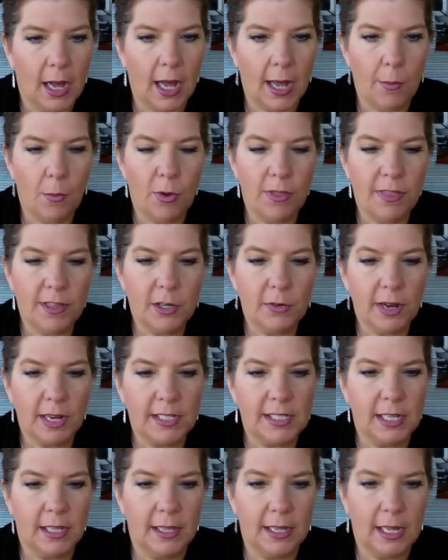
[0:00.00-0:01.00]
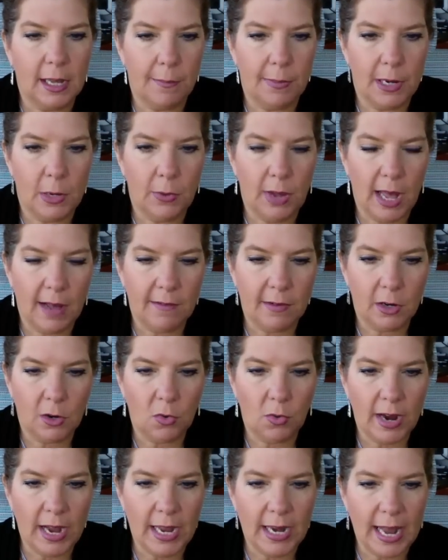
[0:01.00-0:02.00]
I'm with a direct selling company. We have a
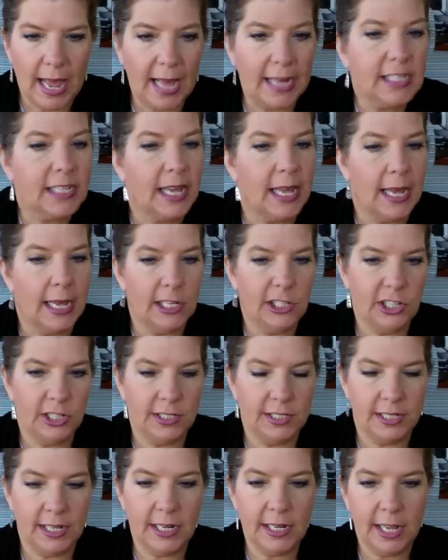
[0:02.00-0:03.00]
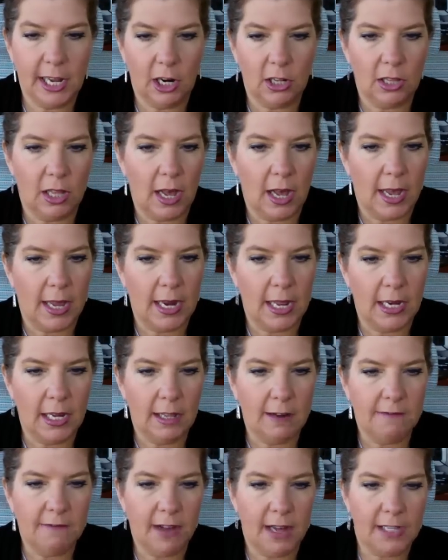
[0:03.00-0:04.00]
great anti-aging skincare line.
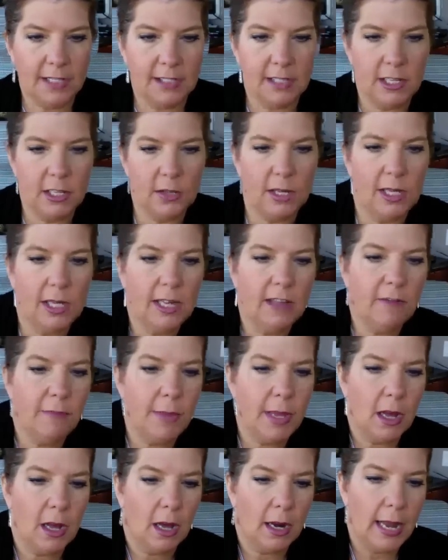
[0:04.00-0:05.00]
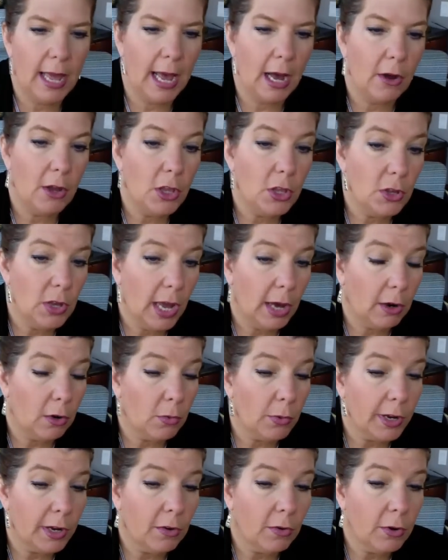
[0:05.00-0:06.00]
Any advice that you can give me on how
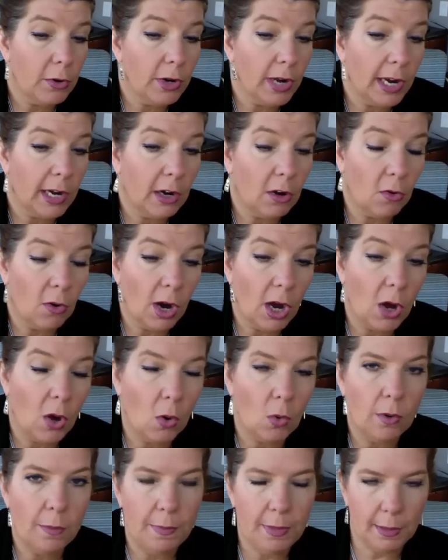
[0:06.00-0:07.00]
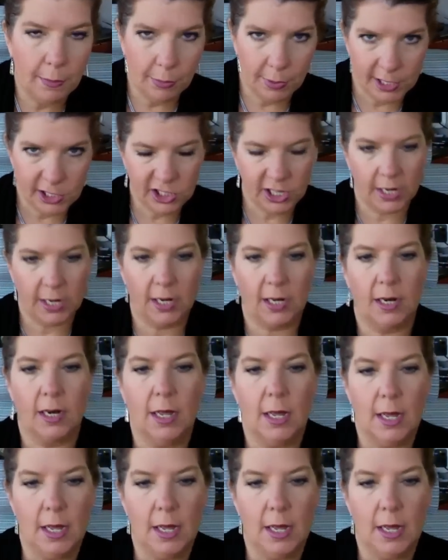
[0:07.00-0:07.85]
to recruit and grow would be appreciated.